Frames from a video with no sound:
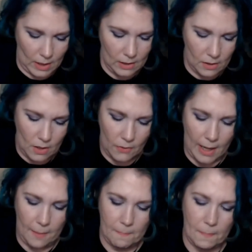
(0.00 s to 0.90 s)
okay,
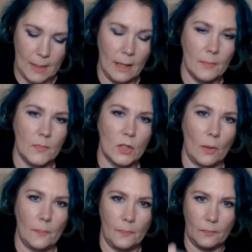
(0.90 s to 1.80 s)
so
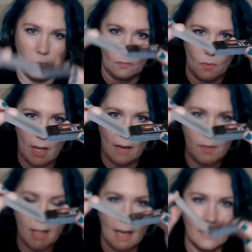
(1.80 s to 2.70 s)
you have the
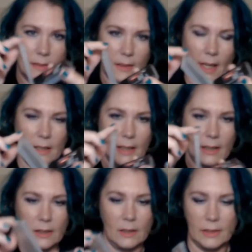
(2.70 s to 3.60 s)
case, kind of like a
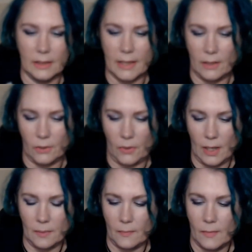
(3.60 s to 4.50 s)
little Nintendo
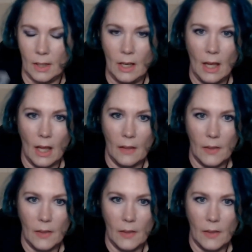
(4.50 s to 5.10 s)
thing, and then